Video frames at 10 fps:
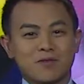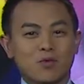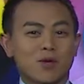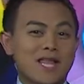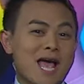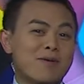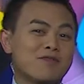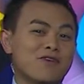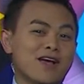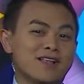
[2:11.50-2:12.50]
the Willamette
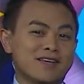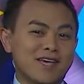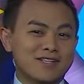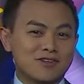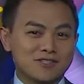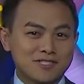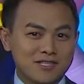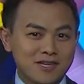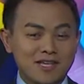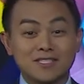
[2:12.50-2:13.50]
Valley Cancer
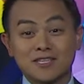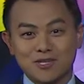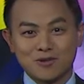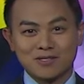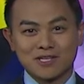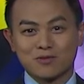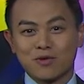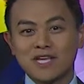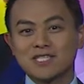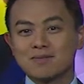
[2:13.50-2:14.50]
Institute says
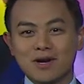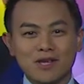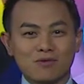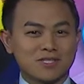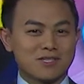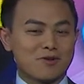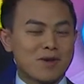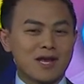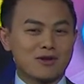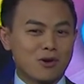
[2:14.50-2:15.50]
raising money wasn't their
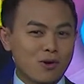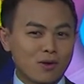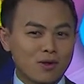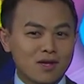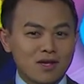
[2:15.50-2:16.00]
main goal.